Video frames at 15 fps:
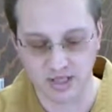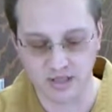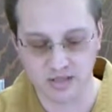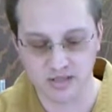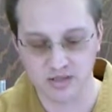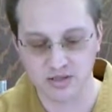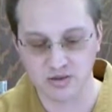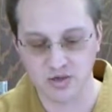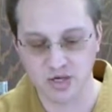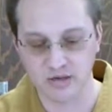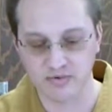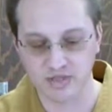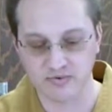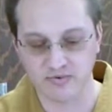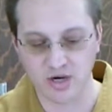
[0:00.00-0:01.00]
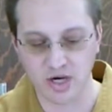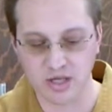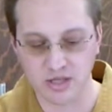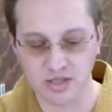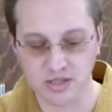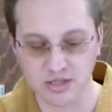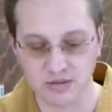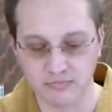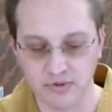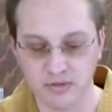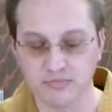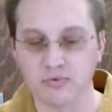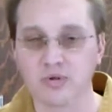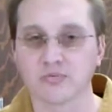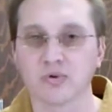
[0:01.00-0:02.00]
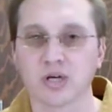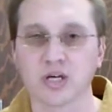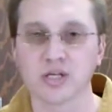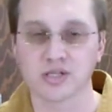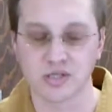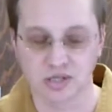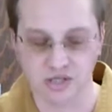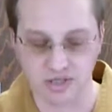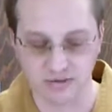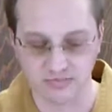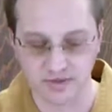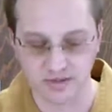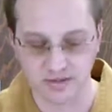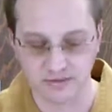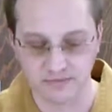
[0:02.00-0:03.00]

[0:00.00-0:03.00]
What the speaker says: It says crime is a violation of people and relationships.